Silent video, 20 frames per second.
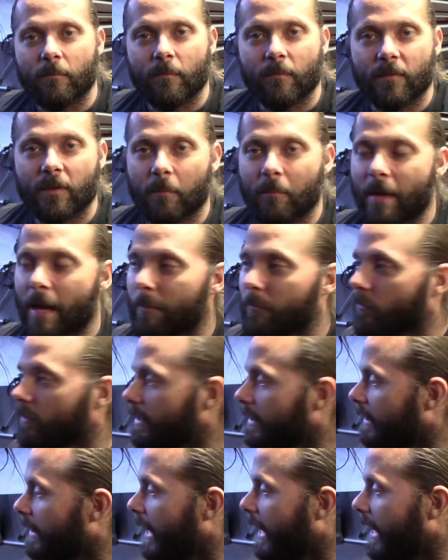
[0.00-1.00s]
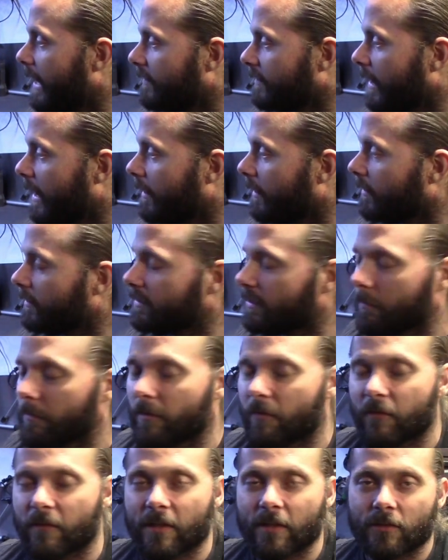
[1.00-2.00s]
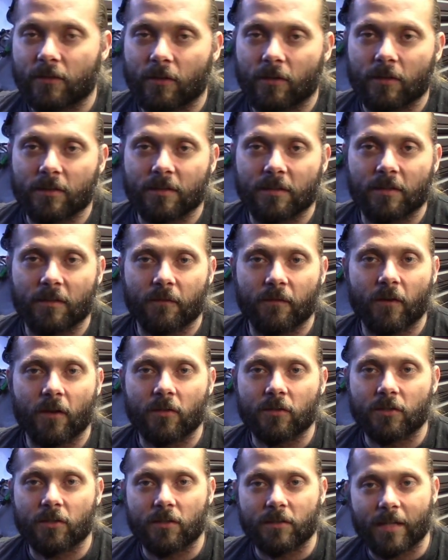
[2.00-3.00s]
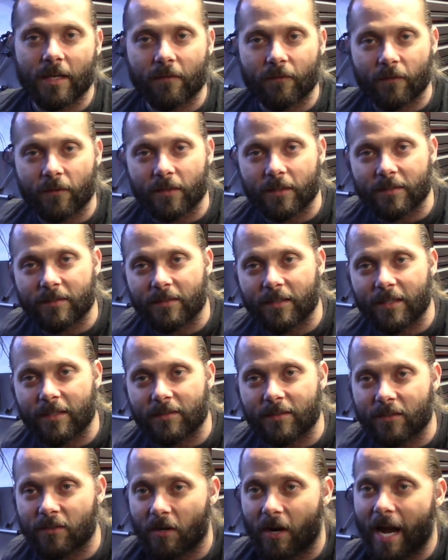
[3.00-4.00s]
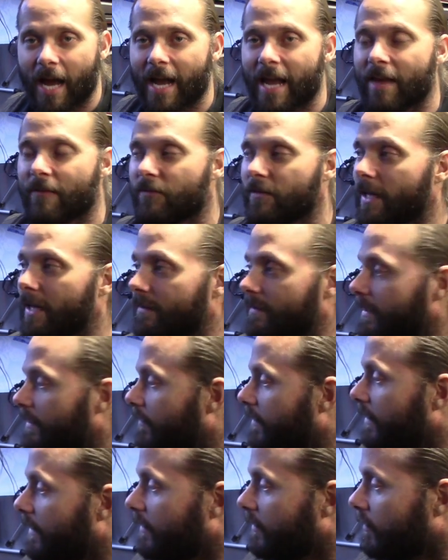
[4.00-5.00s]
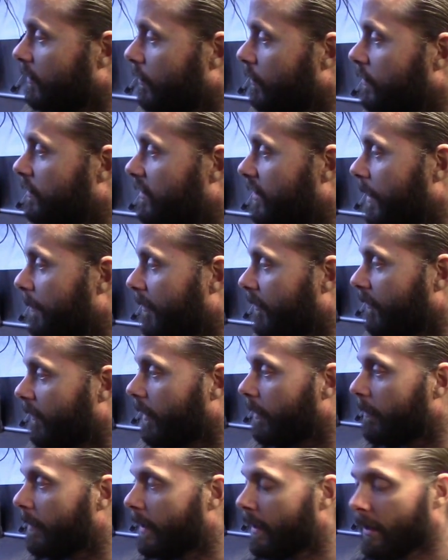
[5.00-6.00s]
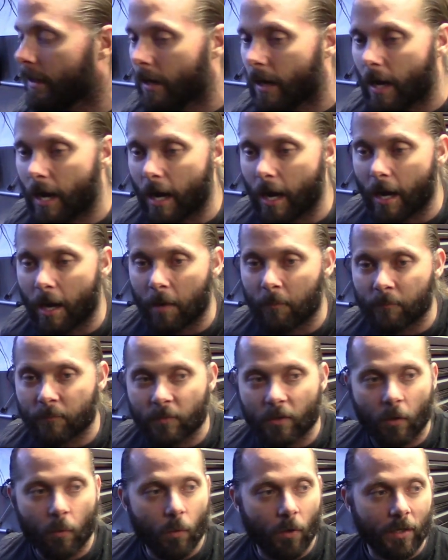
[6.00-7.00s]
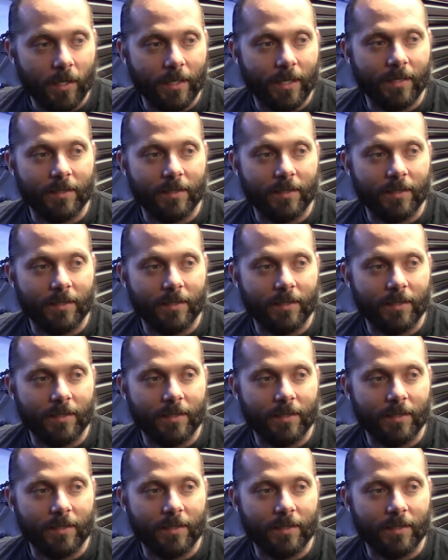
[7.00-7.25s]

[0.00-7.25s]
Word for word: the memory it has on there, some of the features and the functions that for these things, you know, I have yet to even use some of them. Um, you know, working on